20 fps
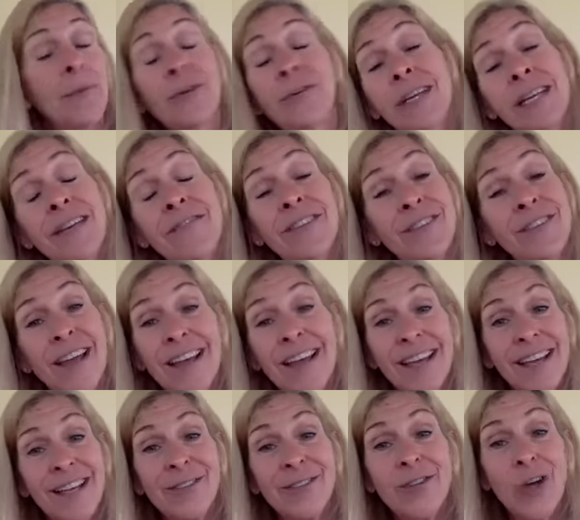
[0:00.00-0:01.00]
You can even
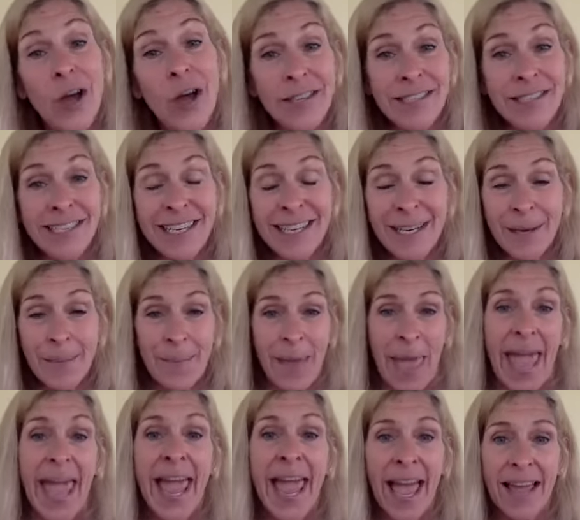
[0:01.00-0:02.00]
toss it in a
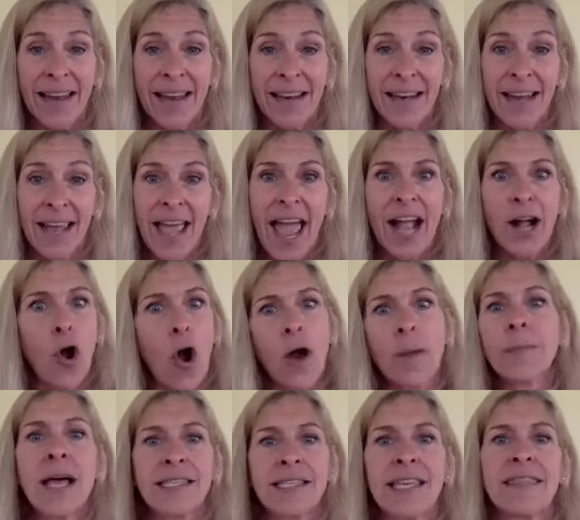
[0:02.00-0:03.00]
pan and
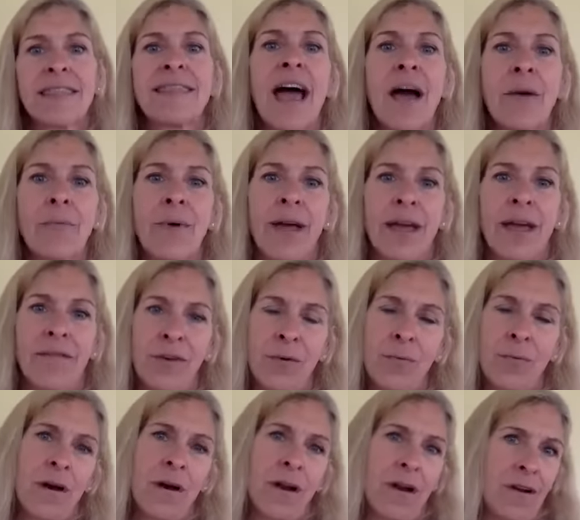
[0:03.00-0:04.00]
caramelize it that way
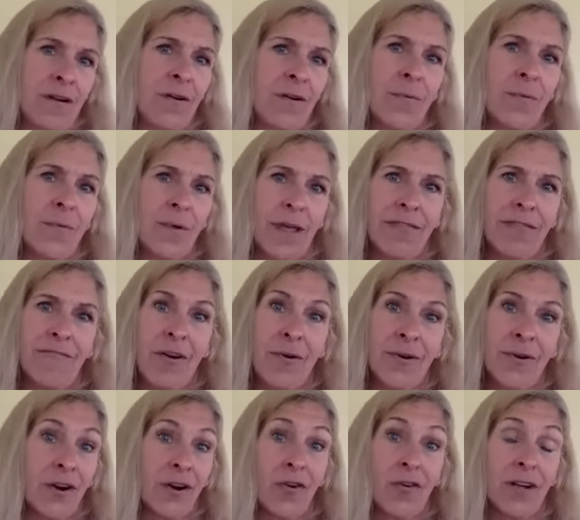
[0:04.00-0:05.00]
if you don't want to
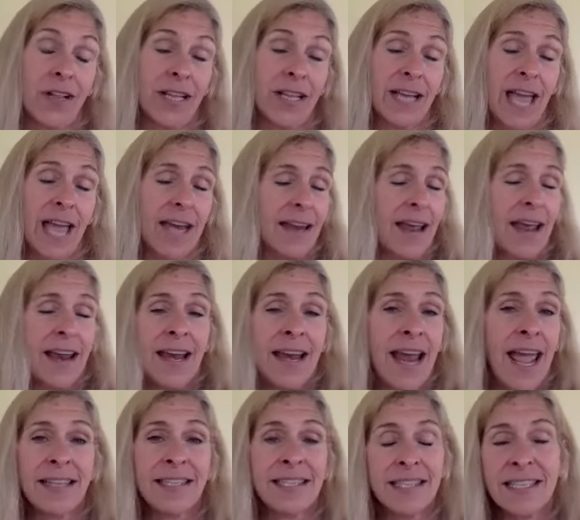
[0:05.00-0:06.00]
throw it on a grill again.
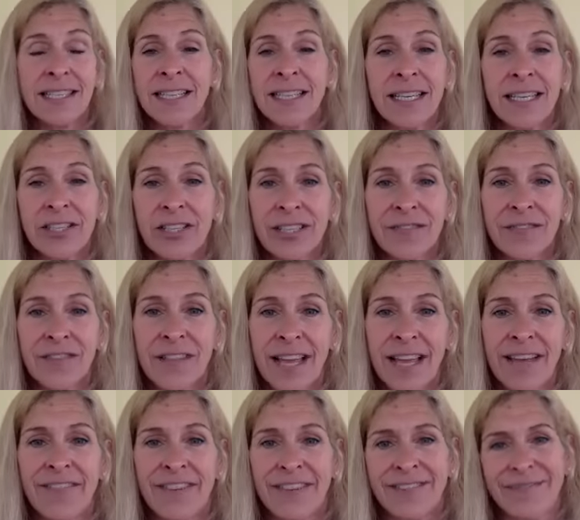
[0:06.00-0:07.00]
And it adds a delicious
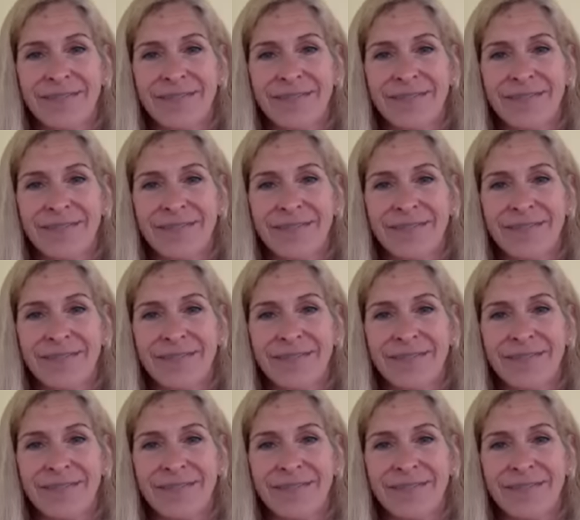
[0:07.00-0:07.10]
flavor.